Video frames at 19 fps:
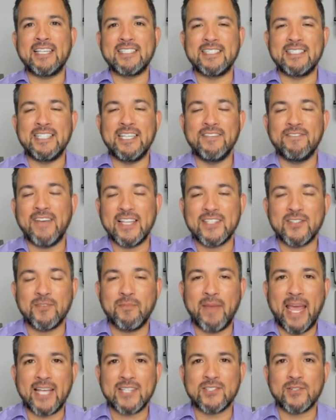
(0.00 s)
is a defensive
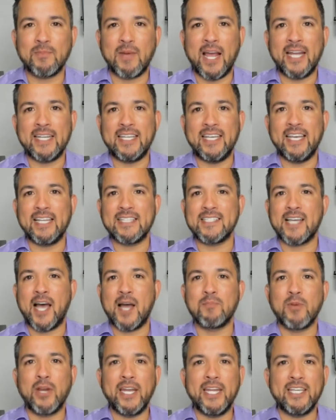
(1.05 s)
mastermind. He had
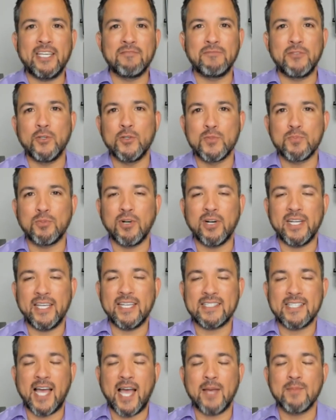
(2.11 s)
Tom Brady confused
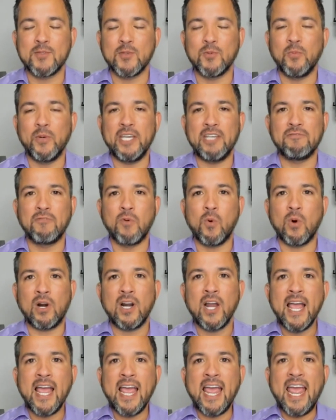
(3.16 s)
plenty of times in week
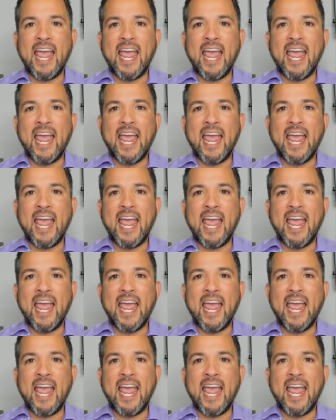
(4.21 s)
four.